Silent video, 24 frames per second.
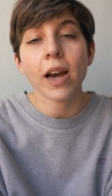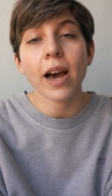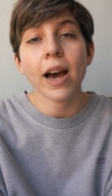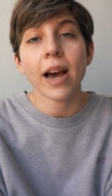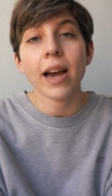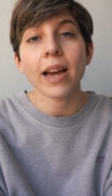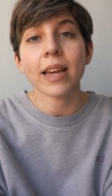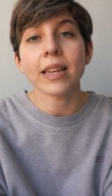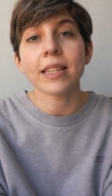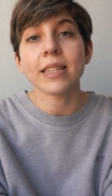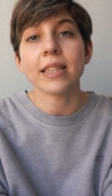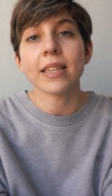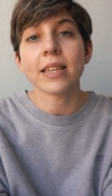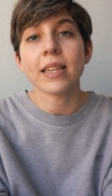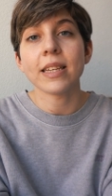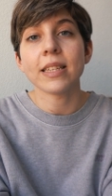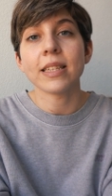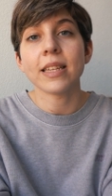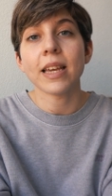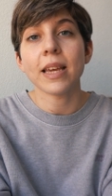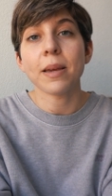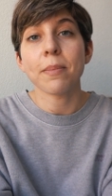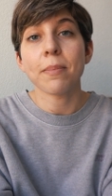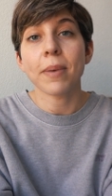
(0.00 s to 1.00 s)
I
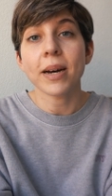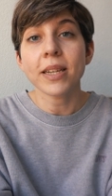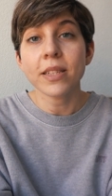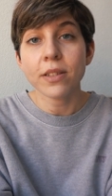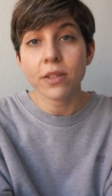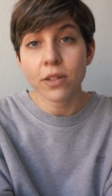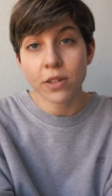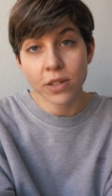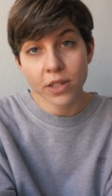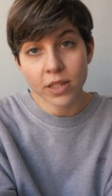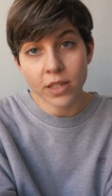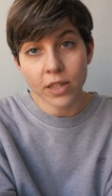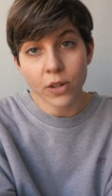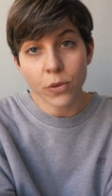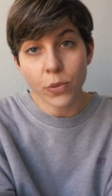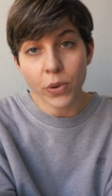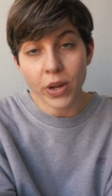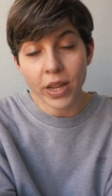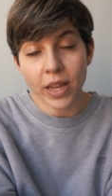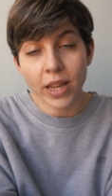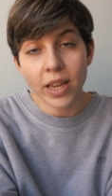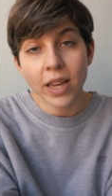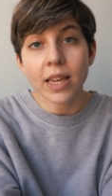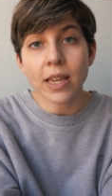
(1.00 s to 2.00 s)
did a master's
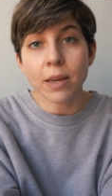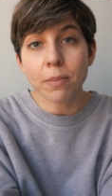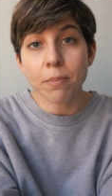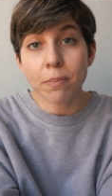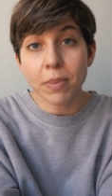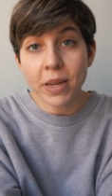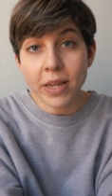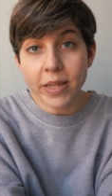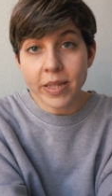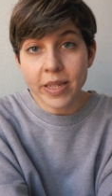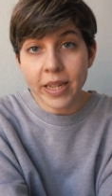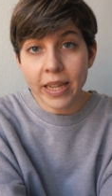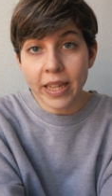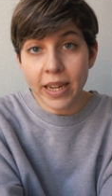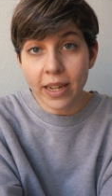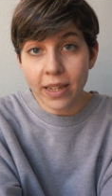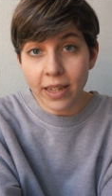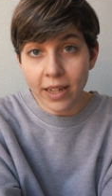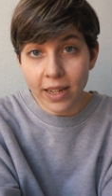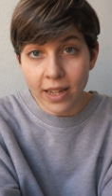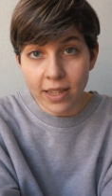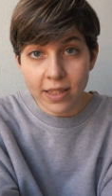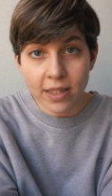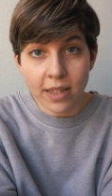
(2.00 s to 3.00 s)
degree in big data
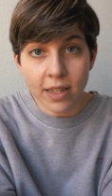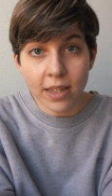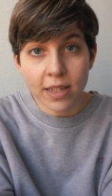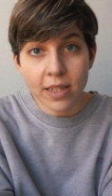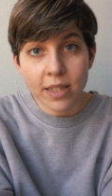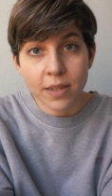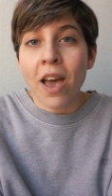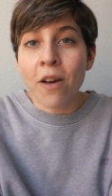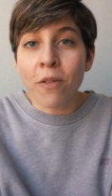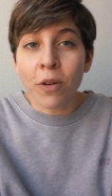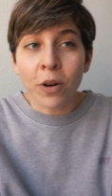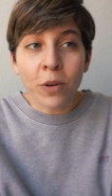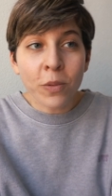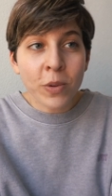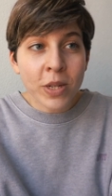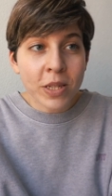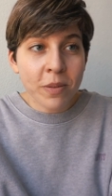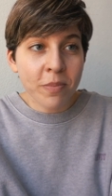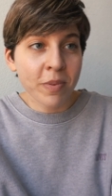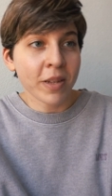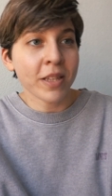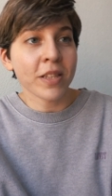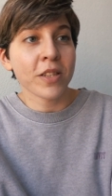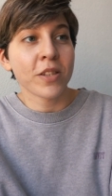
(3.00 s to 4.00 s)
analytics. I've always
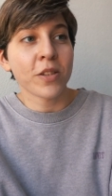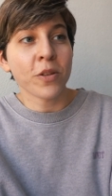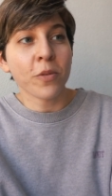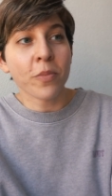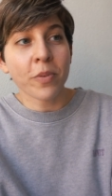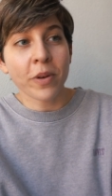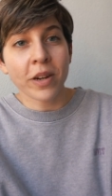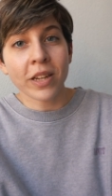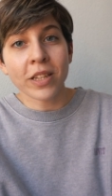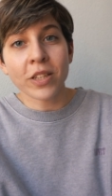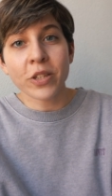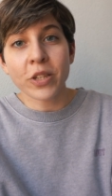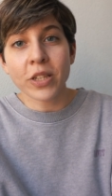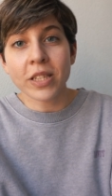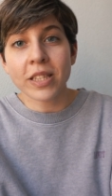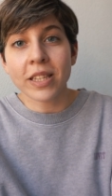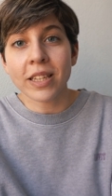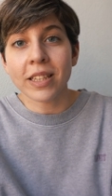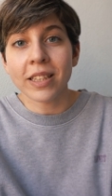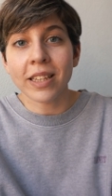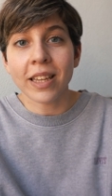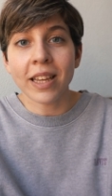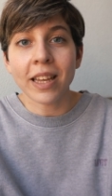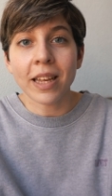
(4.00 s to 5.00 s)
been super
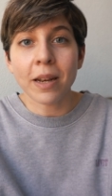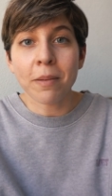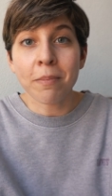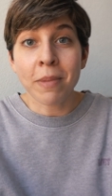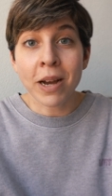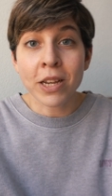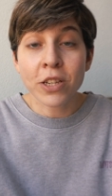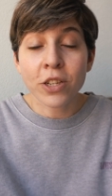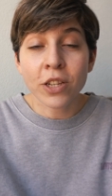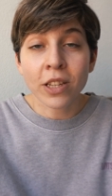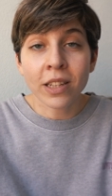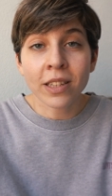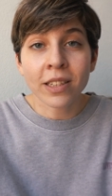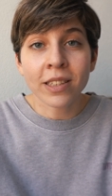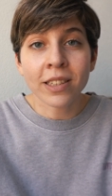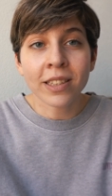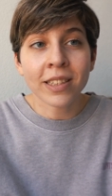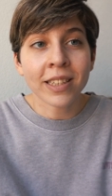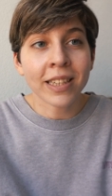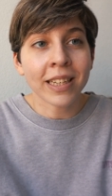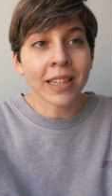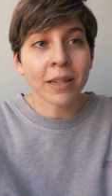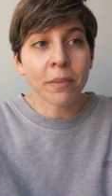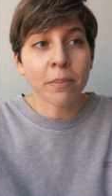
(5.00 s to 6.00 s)
interested in machine
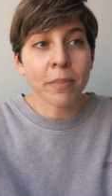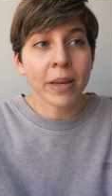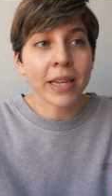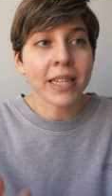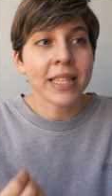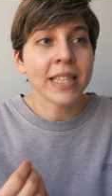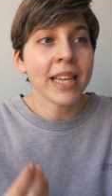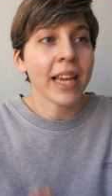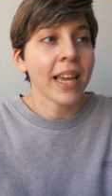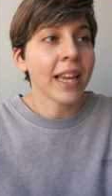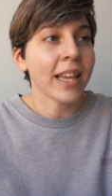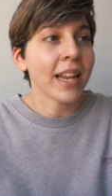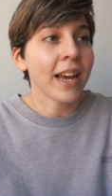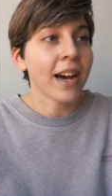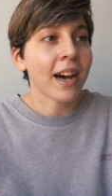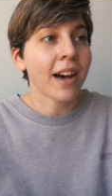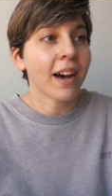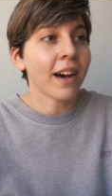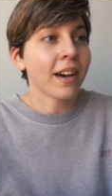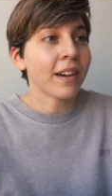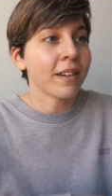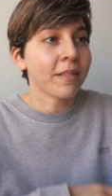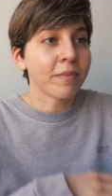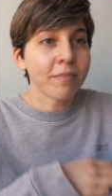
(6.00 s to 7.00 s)
learning, big
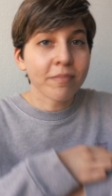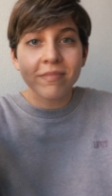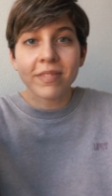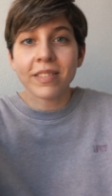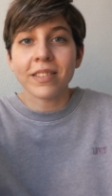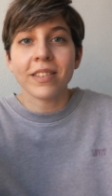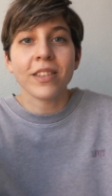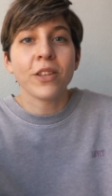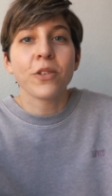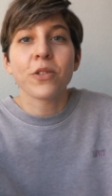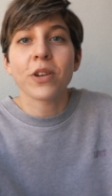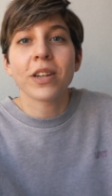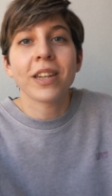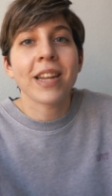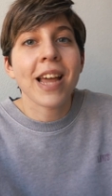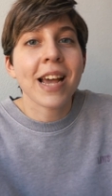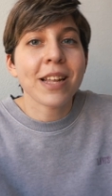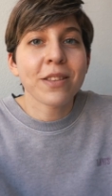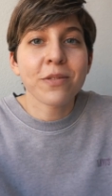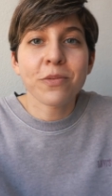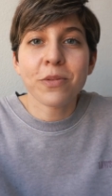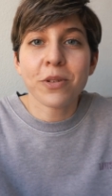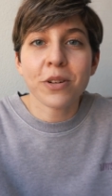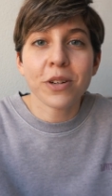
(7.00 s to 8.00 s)
data, neural
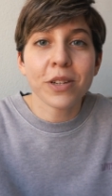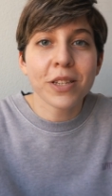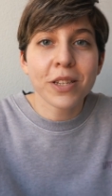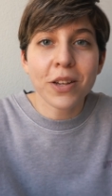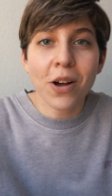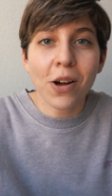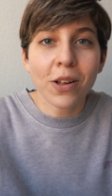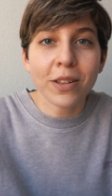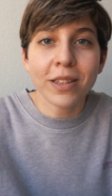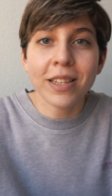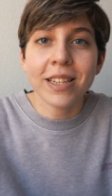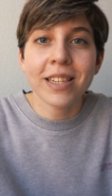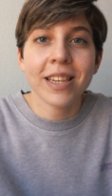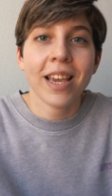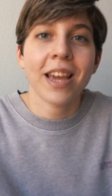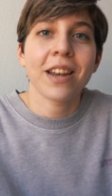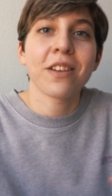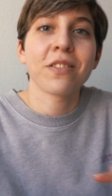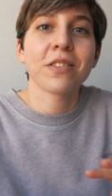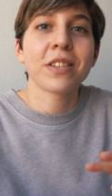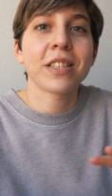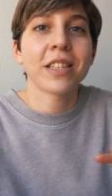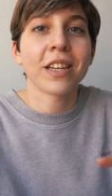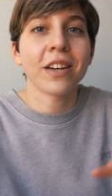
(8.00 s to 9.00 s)
networks, all this kind
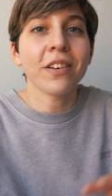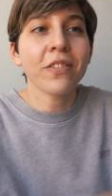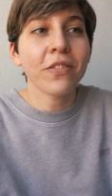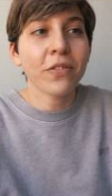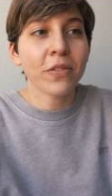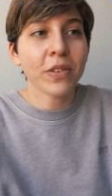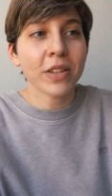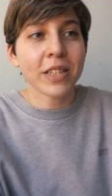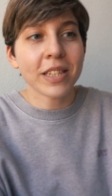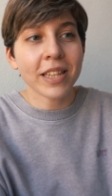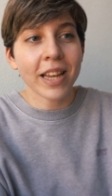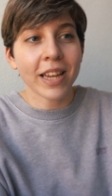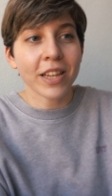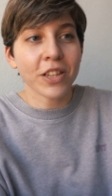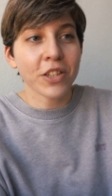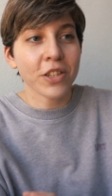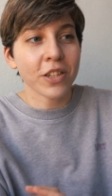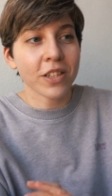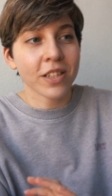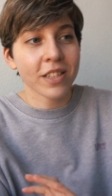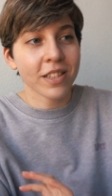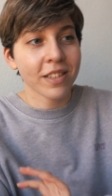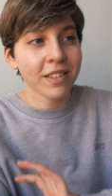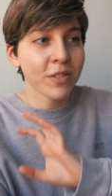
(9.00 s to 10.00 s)
of stuff is like
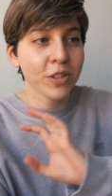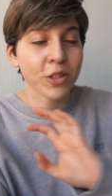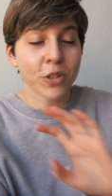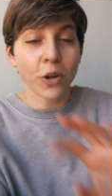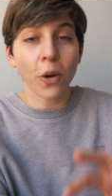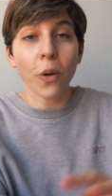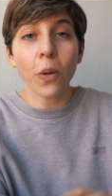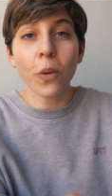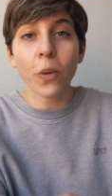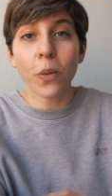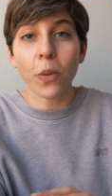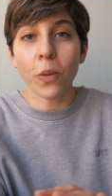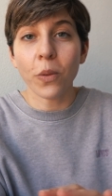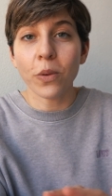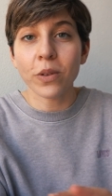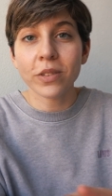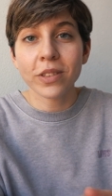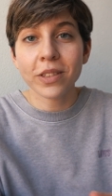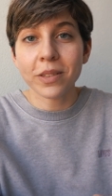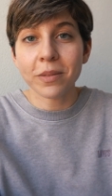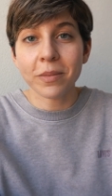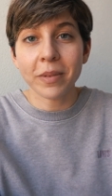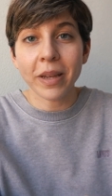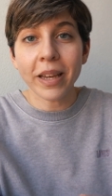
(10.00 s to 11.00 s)
just so cool
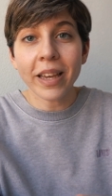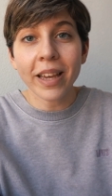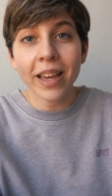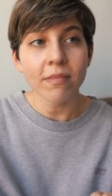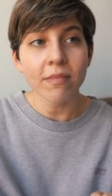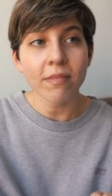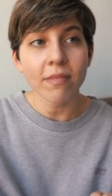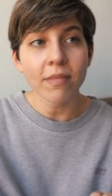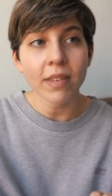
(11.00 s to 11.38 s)
to me.